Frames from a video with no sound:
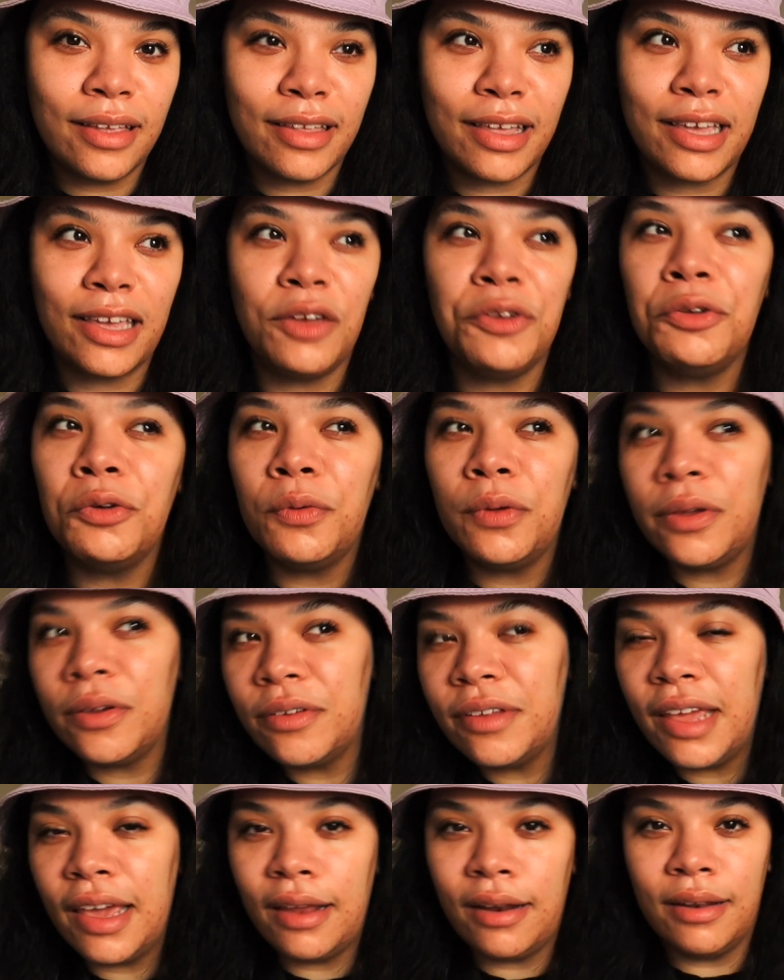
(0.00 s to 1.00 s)
Like, you know when you
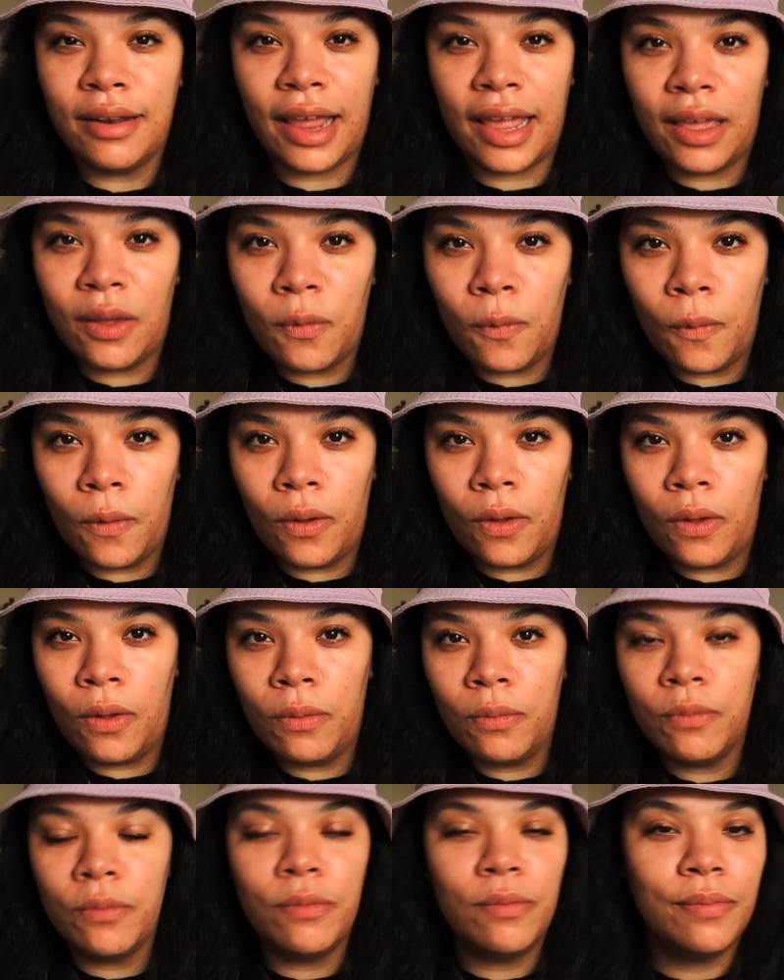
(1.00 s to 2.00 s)
take NyQuil
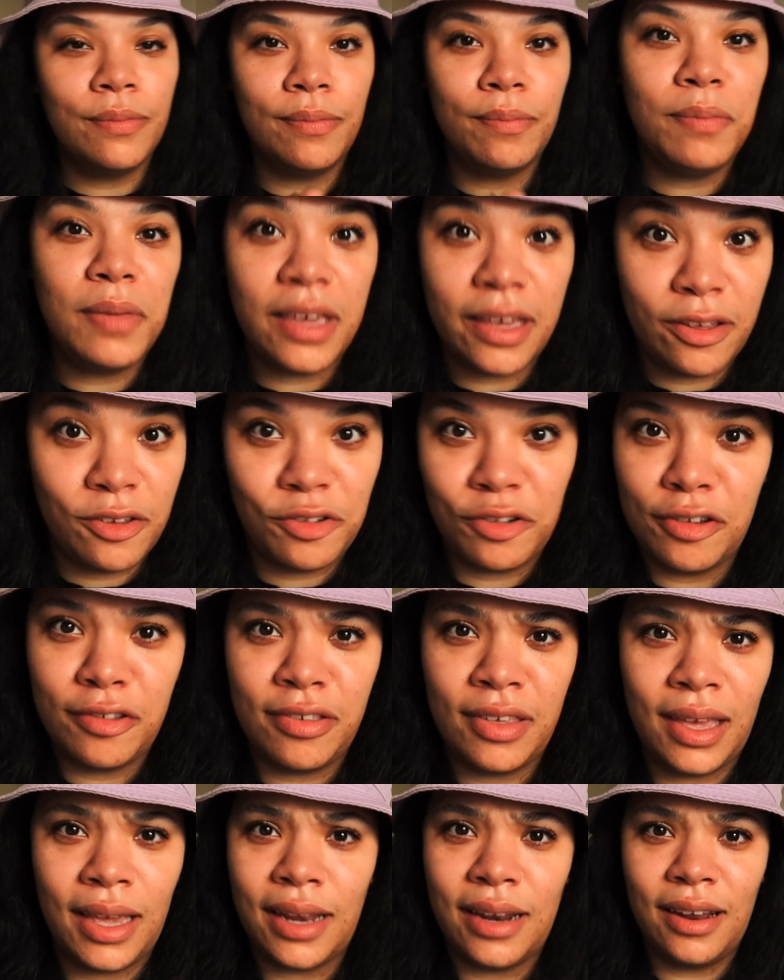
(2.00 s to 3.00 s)
because you're
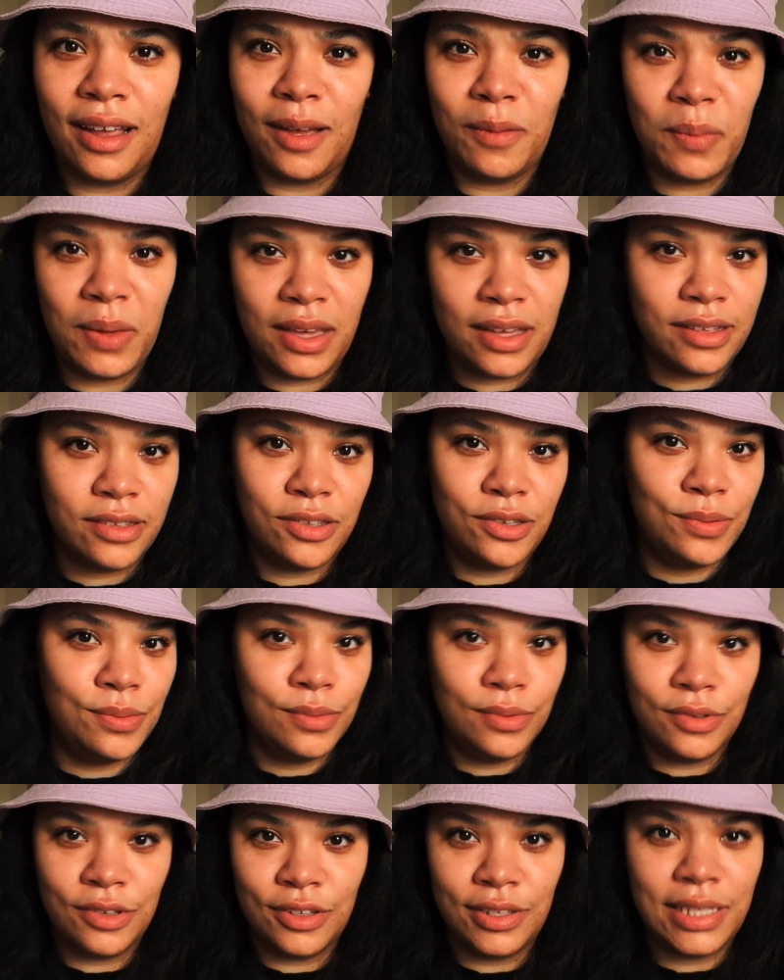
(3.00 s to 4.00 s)
sick, not because you
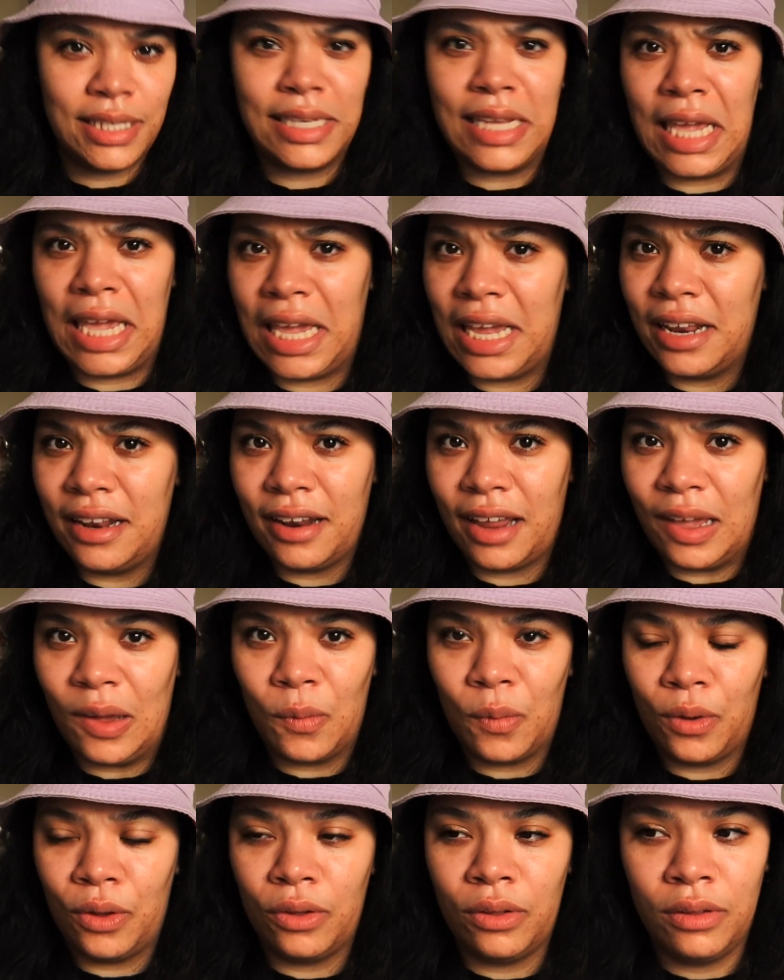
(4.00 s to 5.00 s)
just take
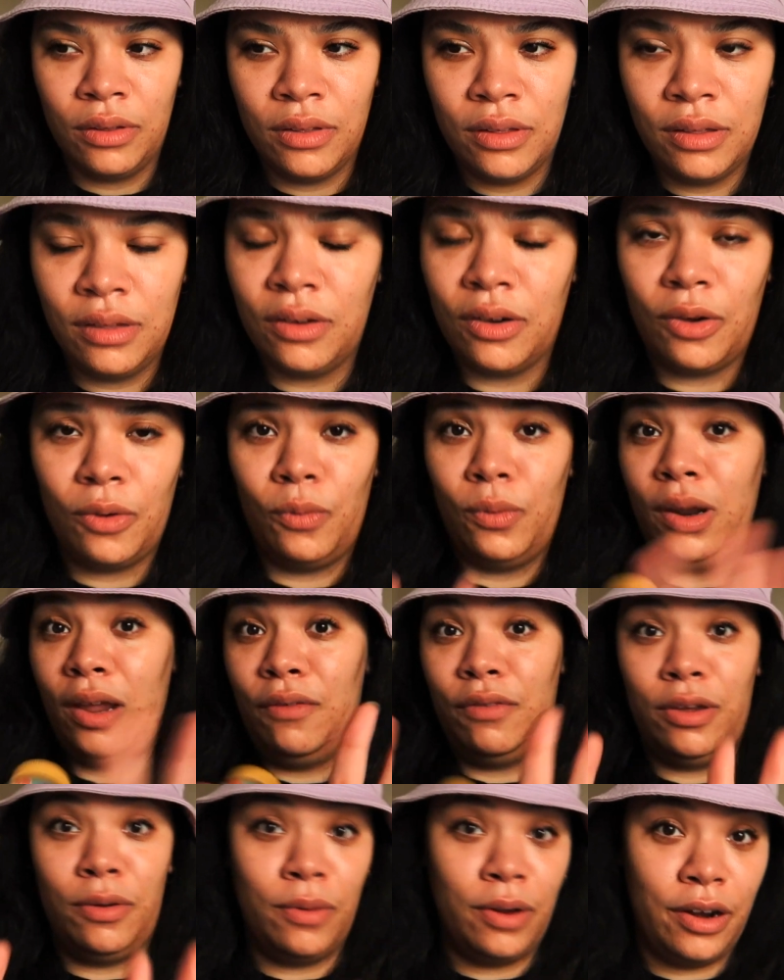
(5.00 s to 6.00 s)
NyQuil or
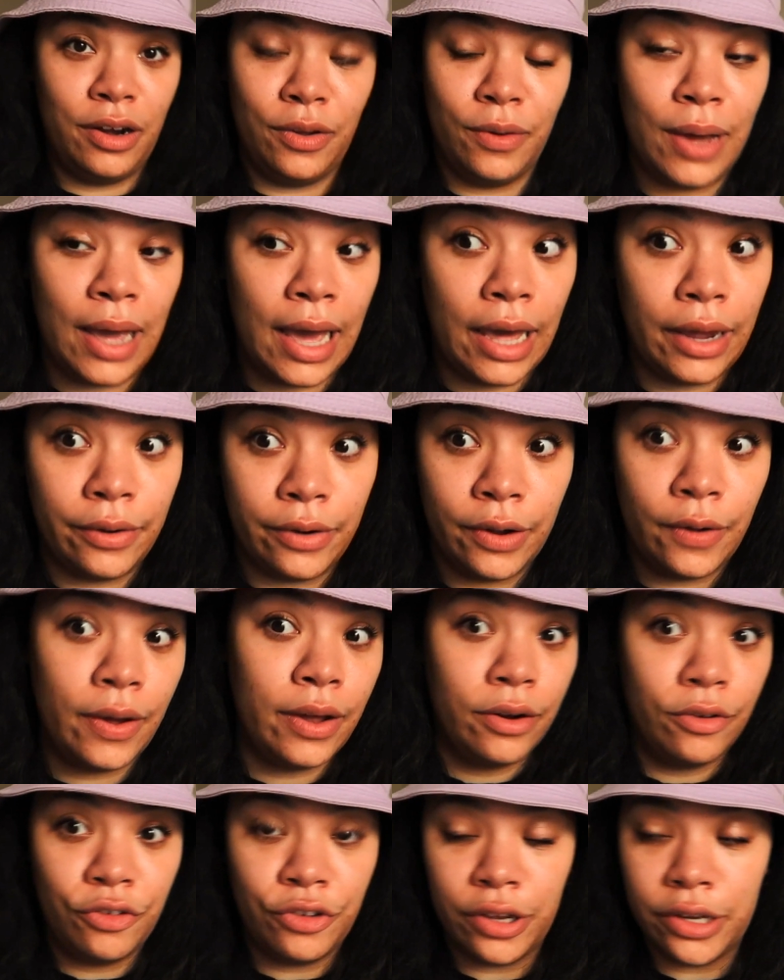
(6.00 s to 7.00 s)
whatever you want to do. I don't know, I
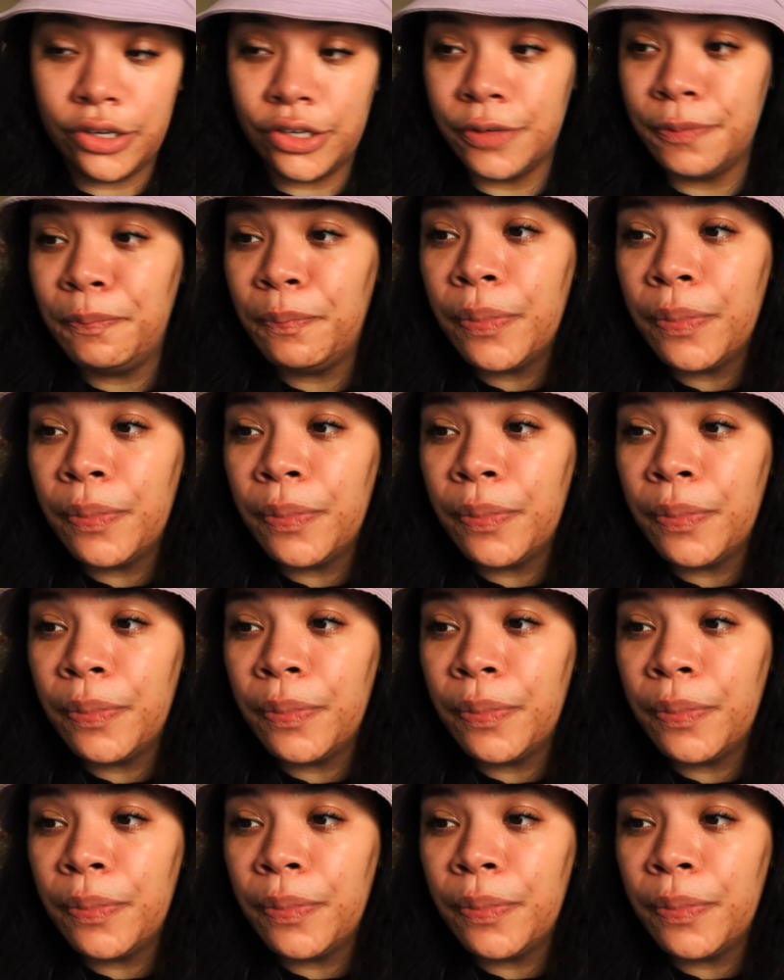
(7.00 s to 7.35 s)
don't judge.